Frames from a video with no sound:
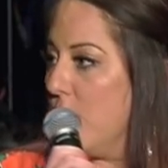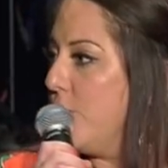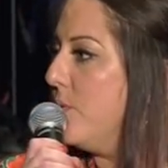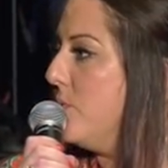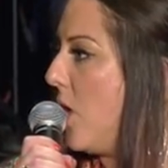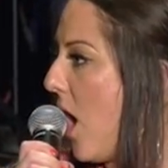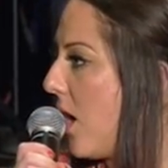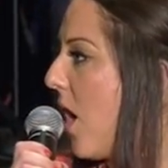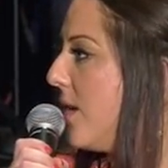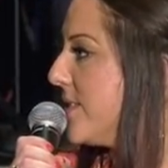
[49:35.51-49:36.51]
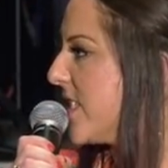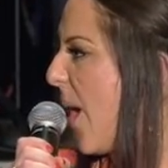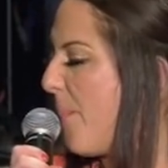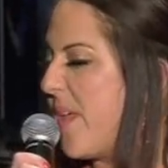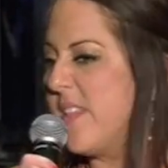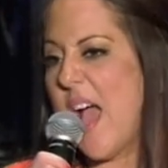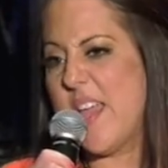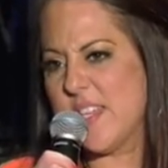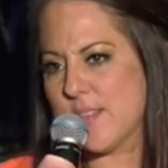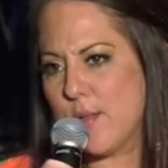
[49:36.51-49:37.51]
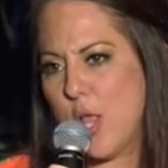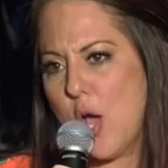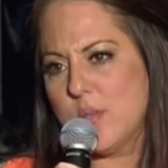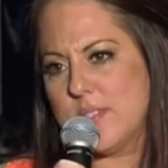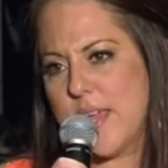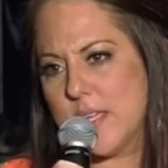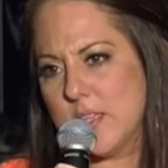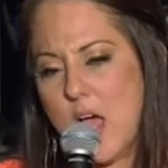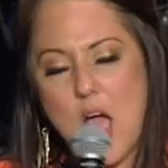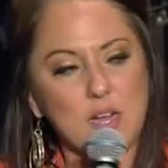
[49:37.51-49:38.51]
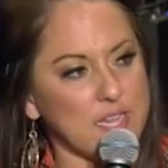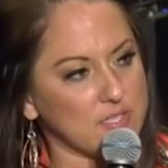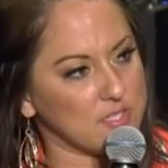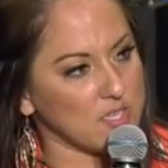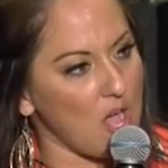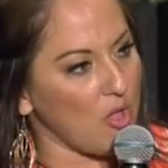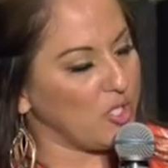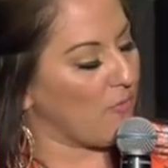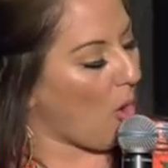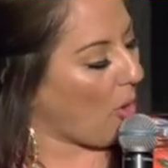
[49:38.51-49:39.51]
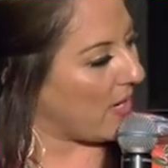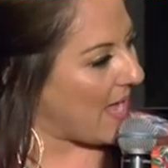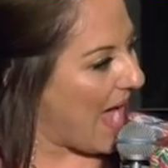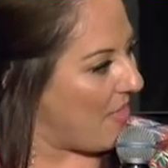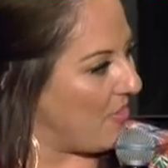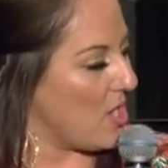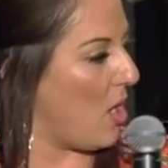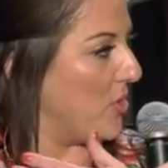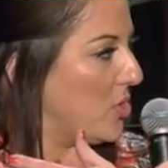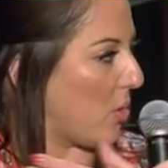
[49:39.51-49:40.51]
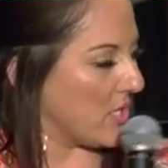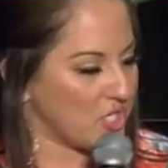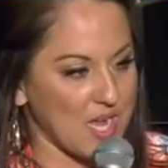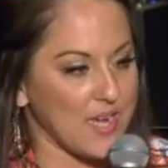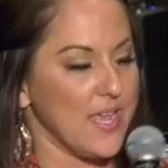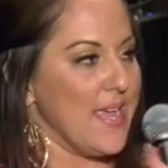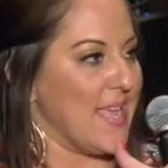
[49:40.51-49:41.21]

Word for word: You knock on something that is closed and locked and solid. You've already had the no, the door is shut.